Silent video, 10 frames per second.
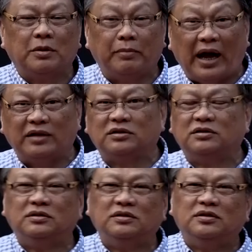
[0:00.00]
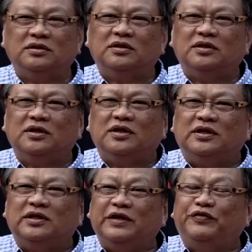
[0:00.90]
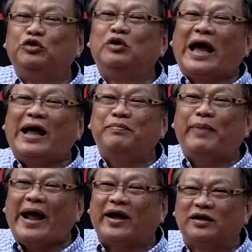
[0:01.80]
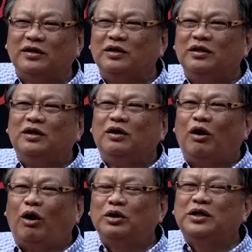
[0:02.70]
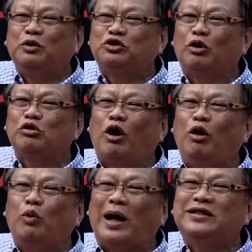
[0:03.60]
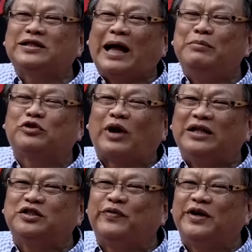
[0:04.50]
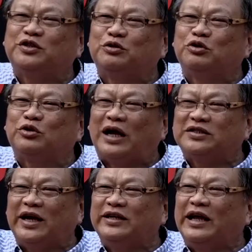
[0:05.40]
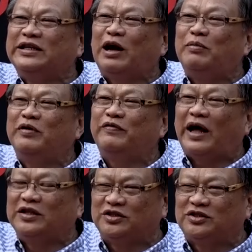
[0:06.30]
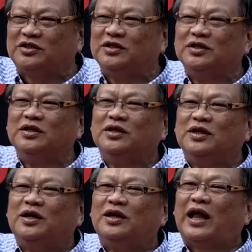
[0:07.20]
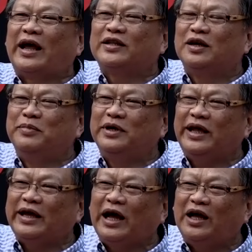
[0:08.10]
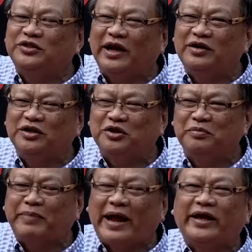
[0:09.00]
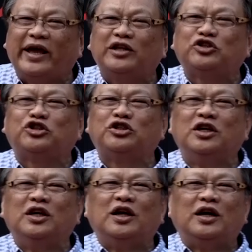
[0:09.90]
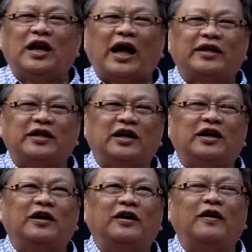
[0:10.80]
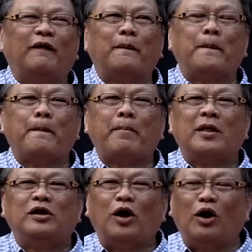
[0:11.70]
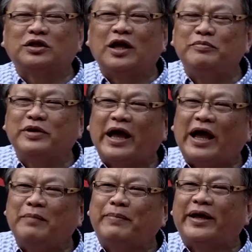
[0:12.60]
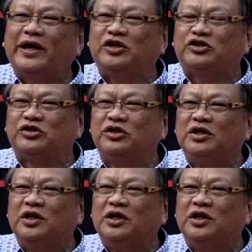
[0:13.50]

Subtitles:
But if you add back all the so-called one-time transfers to trust and endowment funds, like the Merdeka Generation Package, like the Long-Term Care Package,